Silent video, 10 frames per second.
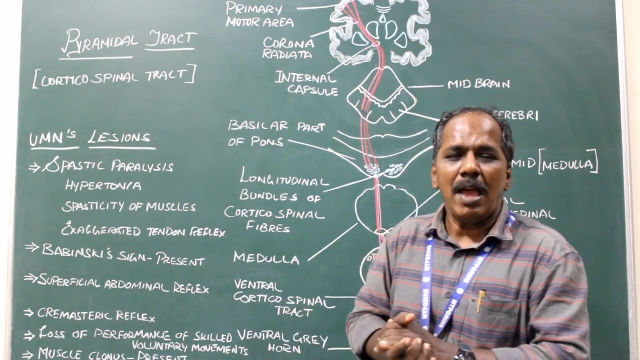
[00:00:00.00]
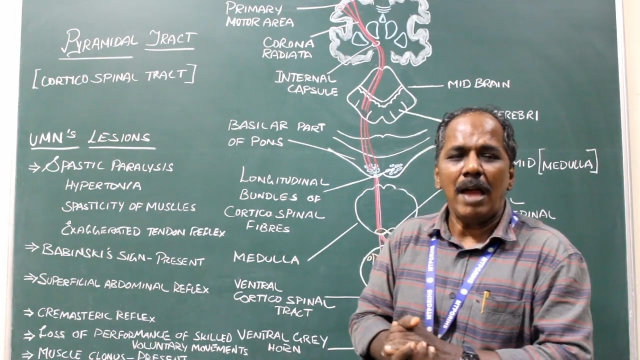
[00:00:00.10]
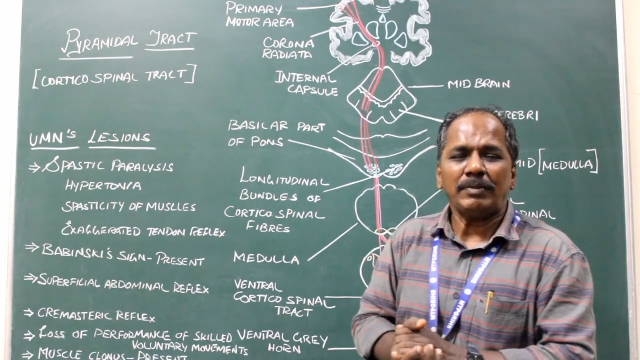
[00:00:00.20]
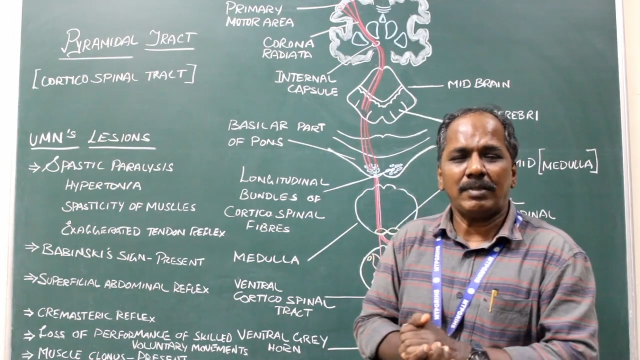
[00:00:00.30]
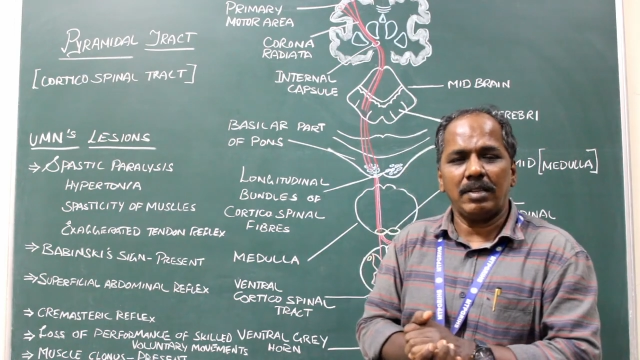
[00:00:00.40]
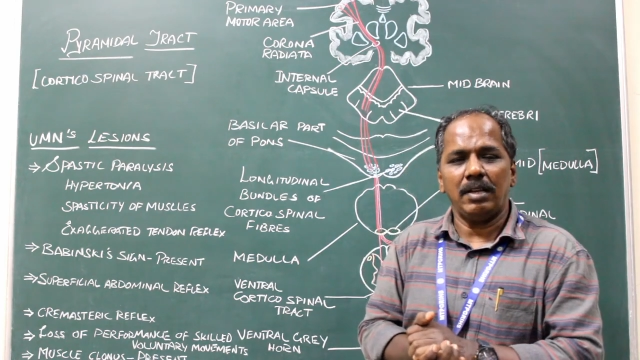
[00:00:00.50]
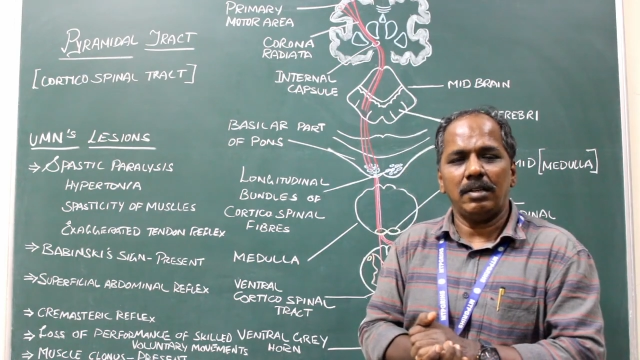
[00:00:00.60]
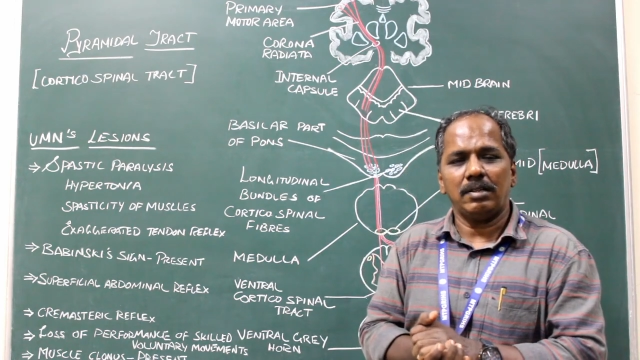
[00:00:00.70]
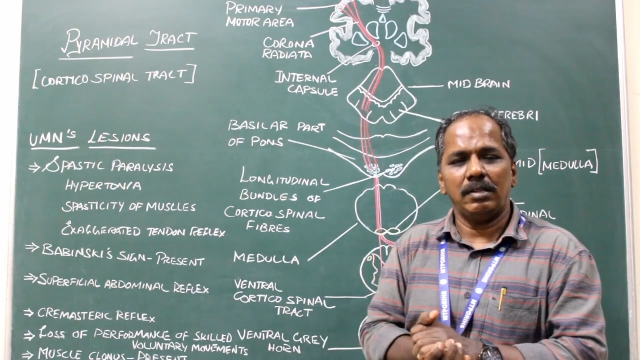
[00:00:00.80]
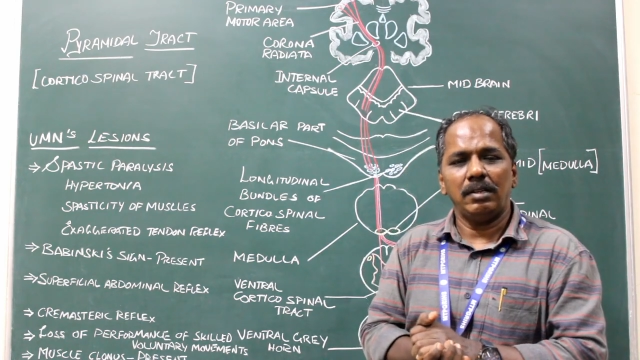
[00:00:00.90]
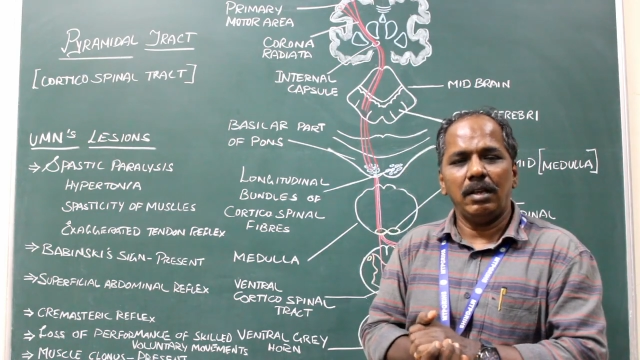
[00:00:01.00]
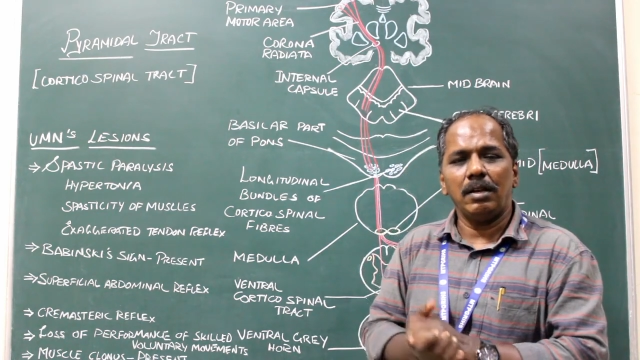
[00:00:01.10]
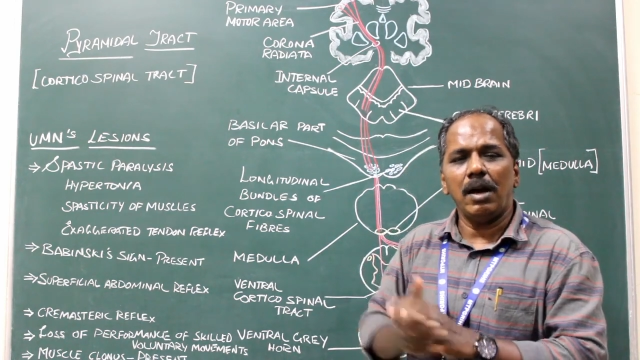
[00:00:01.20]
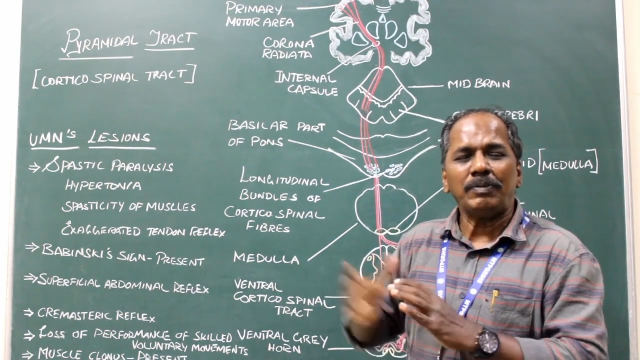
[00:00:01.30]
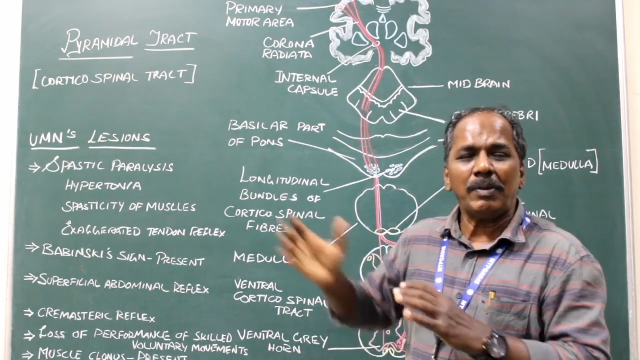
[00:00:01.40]
absent
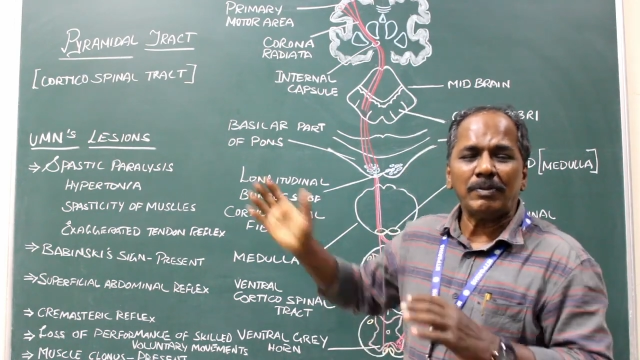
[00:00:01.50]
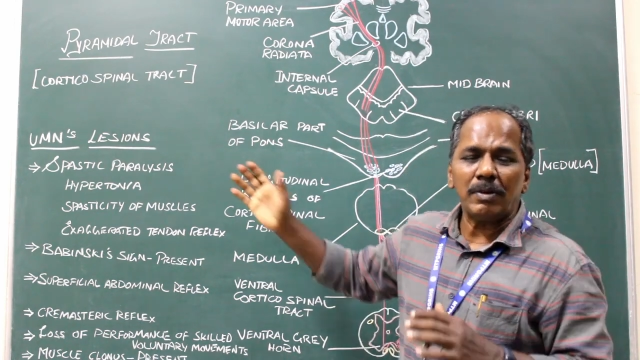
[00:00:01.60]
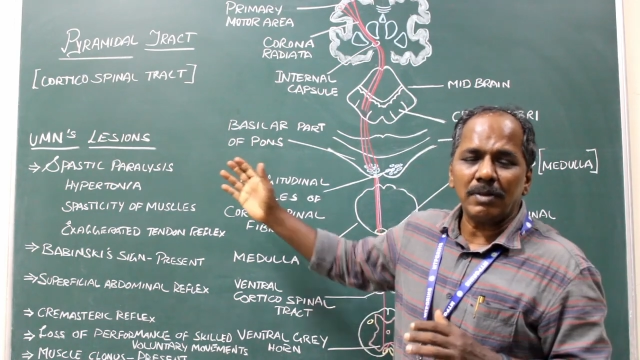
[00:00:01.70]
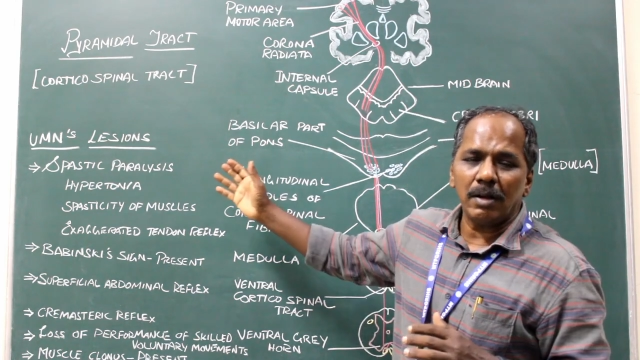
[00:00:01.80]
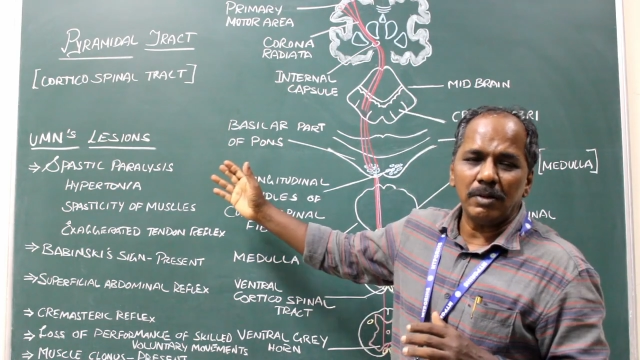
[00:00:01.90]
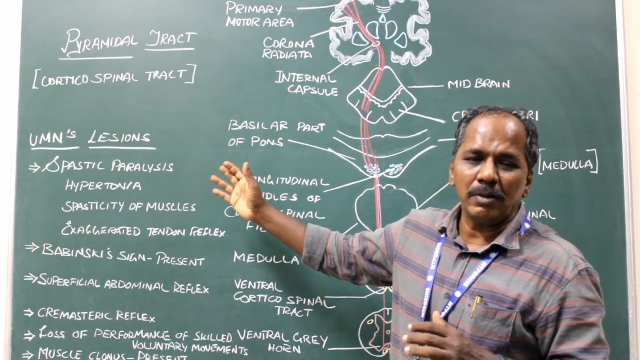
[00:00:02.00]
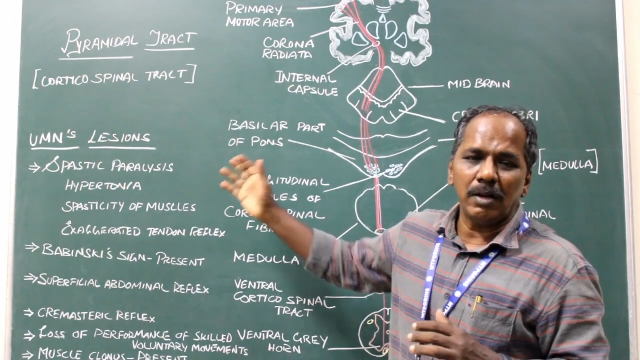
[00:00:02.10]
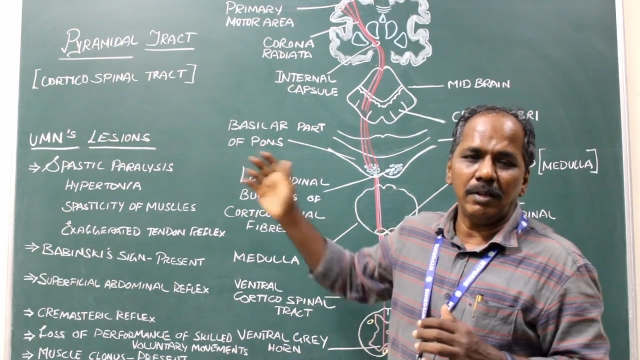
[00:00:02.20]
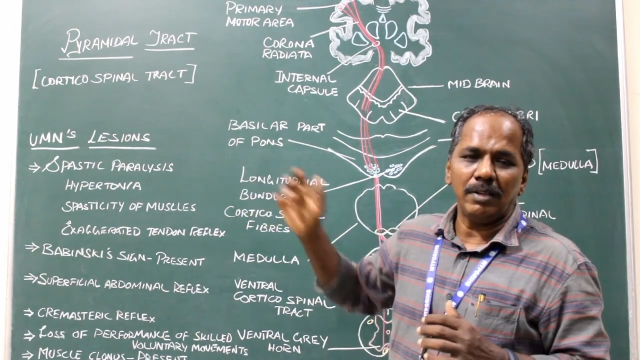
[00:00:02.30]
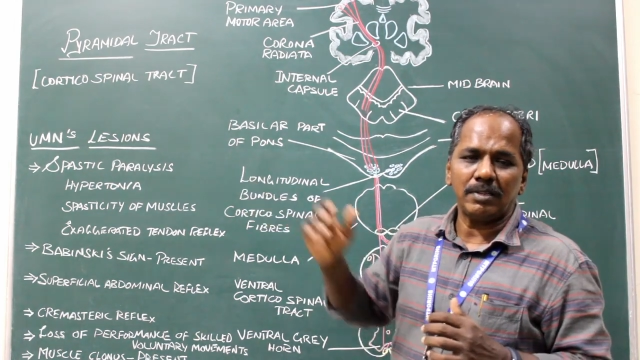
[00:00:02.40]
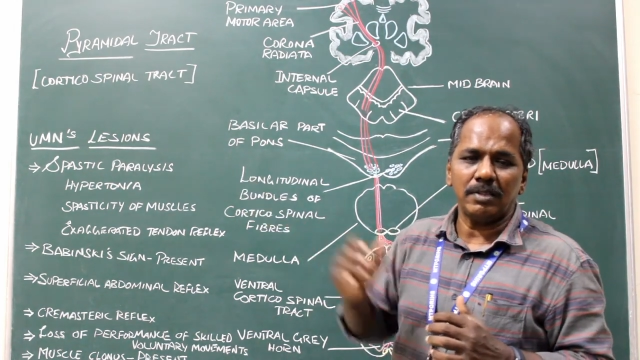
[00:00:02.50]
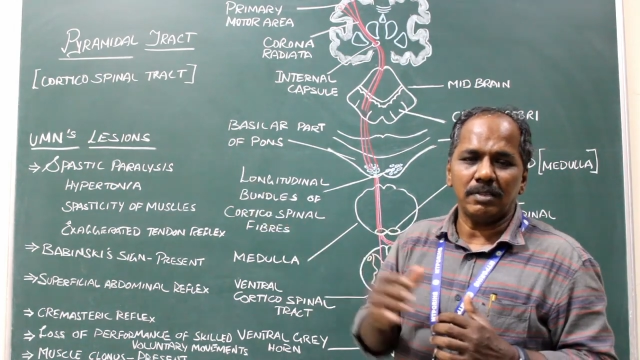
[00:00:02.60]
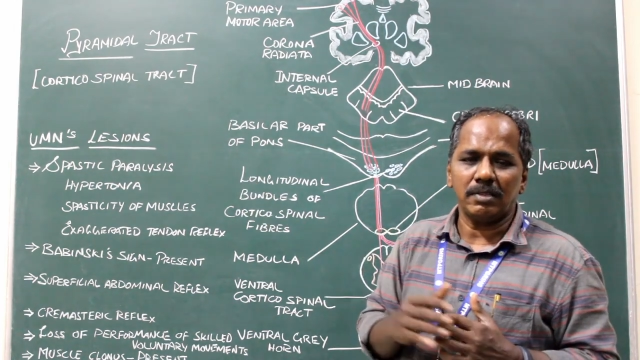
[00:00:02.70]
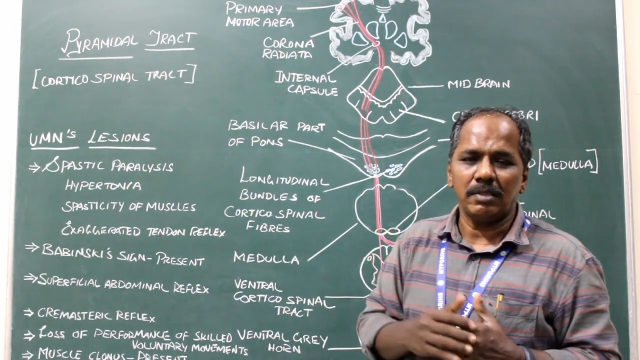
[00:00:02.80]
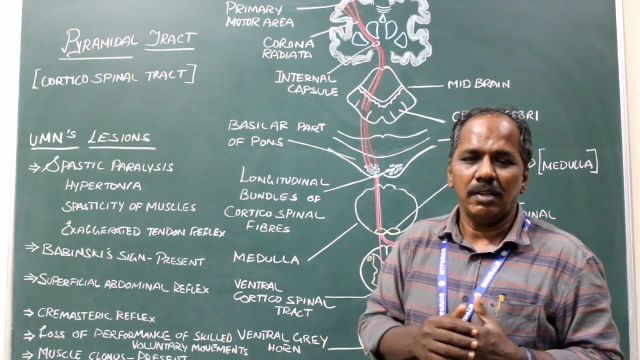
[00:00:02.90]
in upper motor neuron
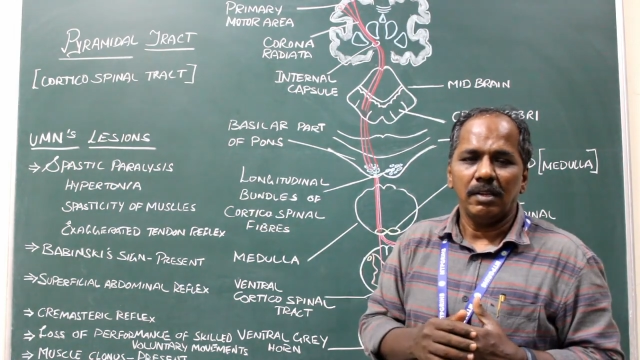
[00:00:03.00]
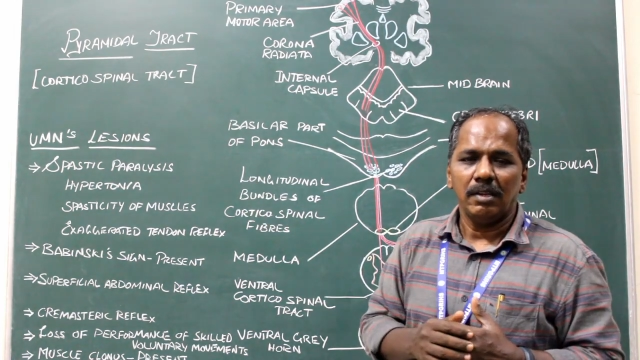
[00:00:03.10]
lesions.